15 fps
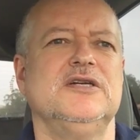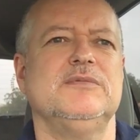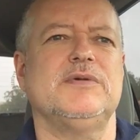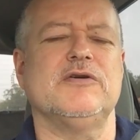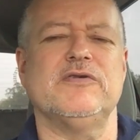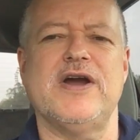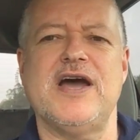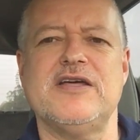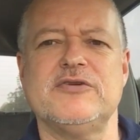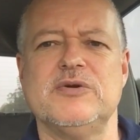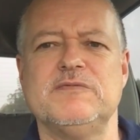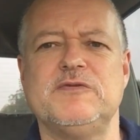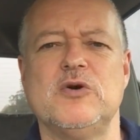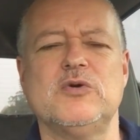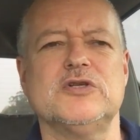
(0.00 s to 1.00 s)
but rather
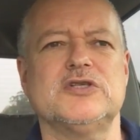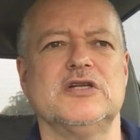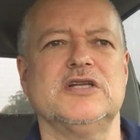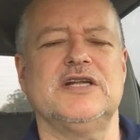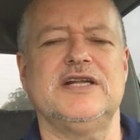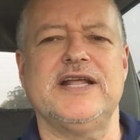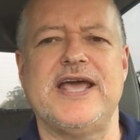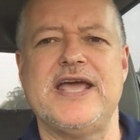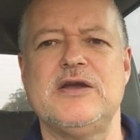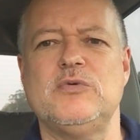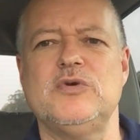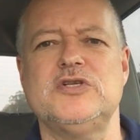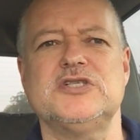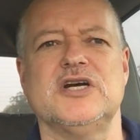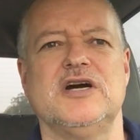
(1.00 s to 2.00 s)
I'm focused on the
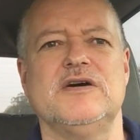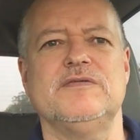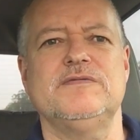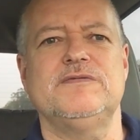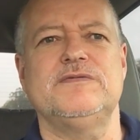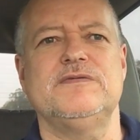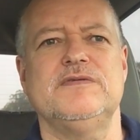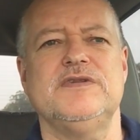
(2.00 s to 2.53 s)
language of